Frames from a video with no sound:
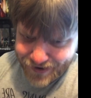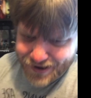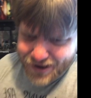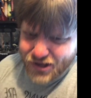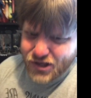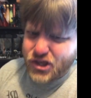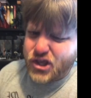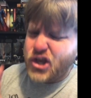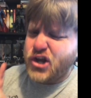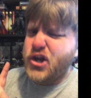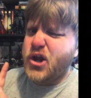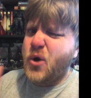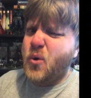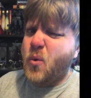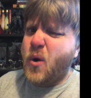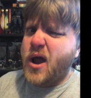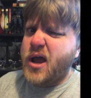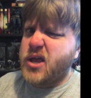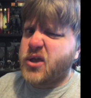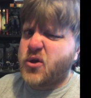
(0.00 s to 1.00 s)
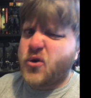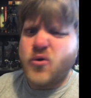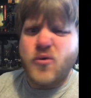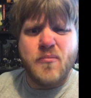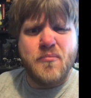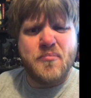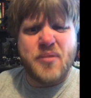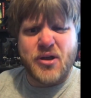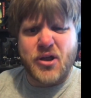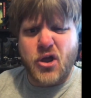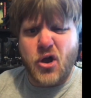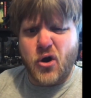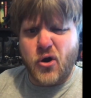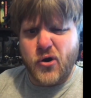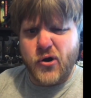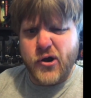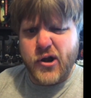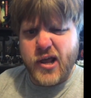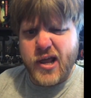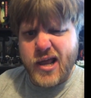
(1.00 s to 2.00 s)
you know why
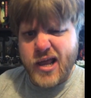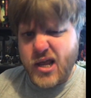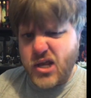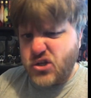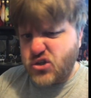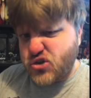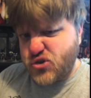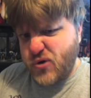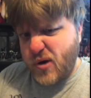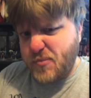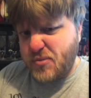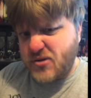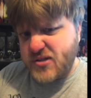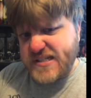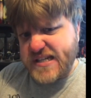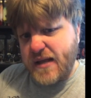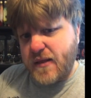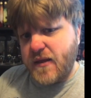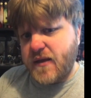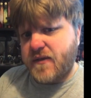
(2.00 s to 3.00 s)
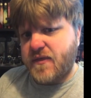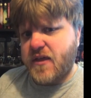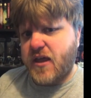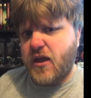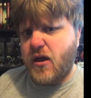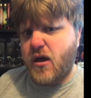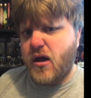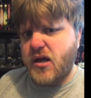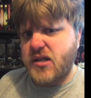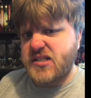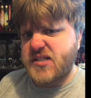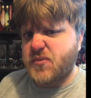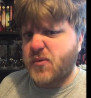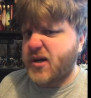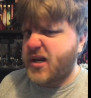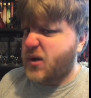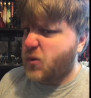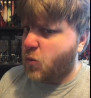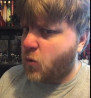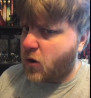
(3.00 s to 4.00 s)
Kumbhakarna had trouble telling the gods what
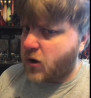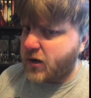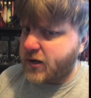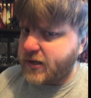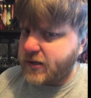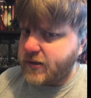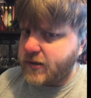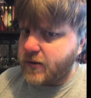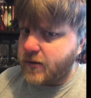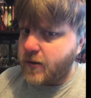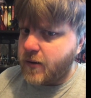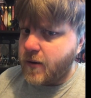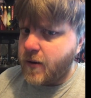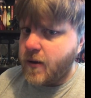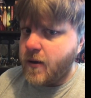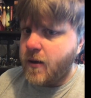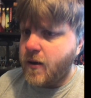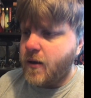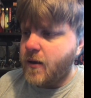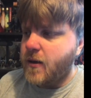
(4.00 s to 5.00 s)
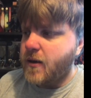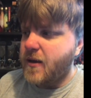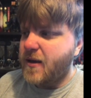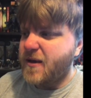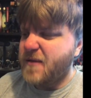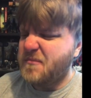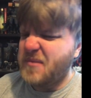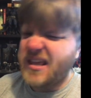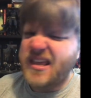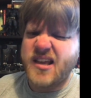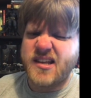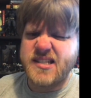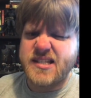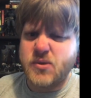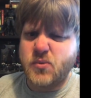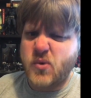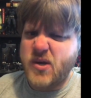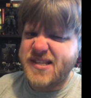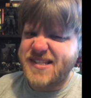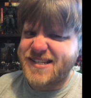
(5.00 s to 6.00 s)
he wanted? Because
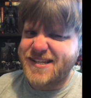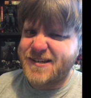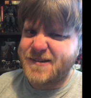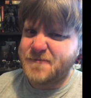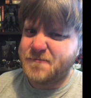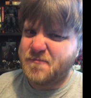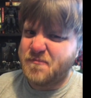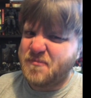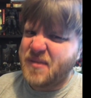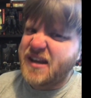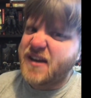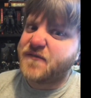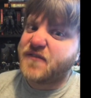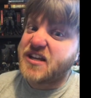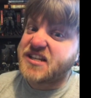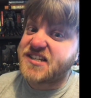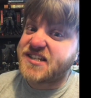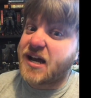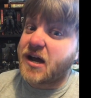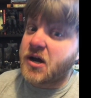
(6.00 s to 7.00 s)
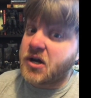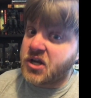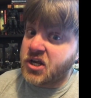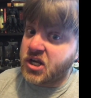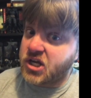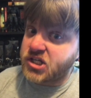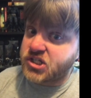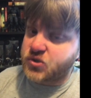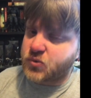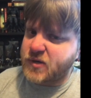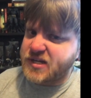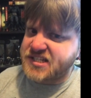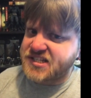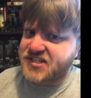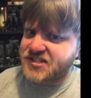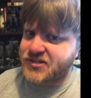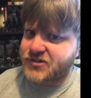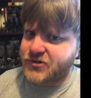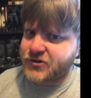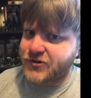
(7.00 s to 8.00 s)
it was a bit of a tongue
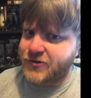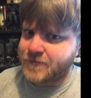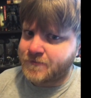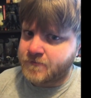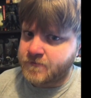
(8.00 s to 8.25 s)
twister.